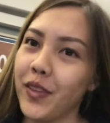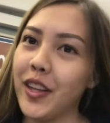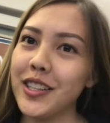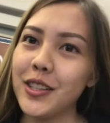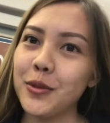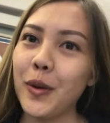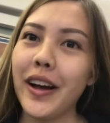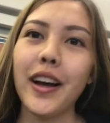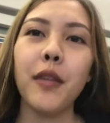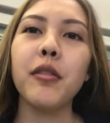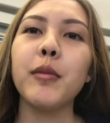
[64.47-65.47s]
this is why
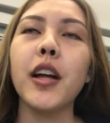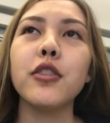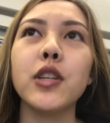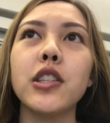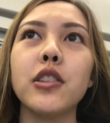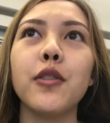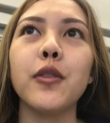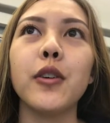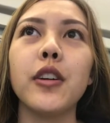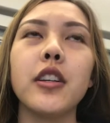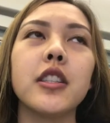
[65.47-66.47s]
I'm not dressed up
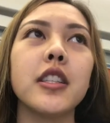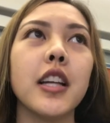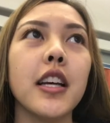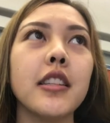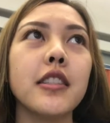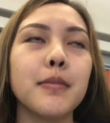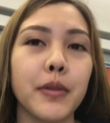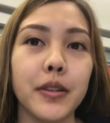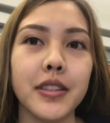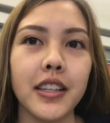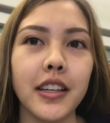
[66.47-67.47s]
for today's
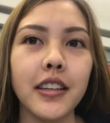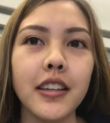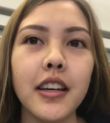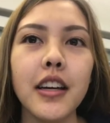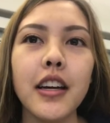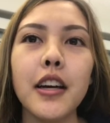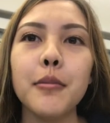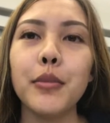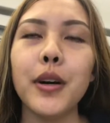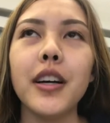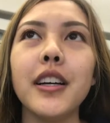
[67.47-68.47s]
spirit day,
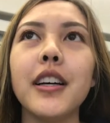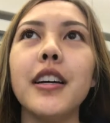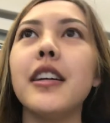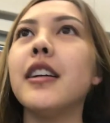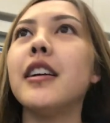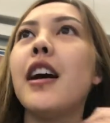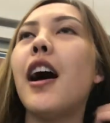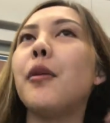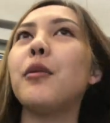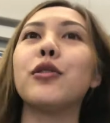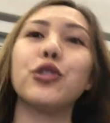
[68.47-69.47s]
but
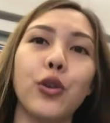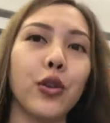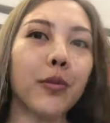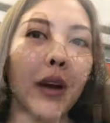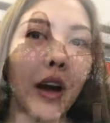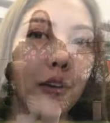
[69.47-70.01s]
I will show you my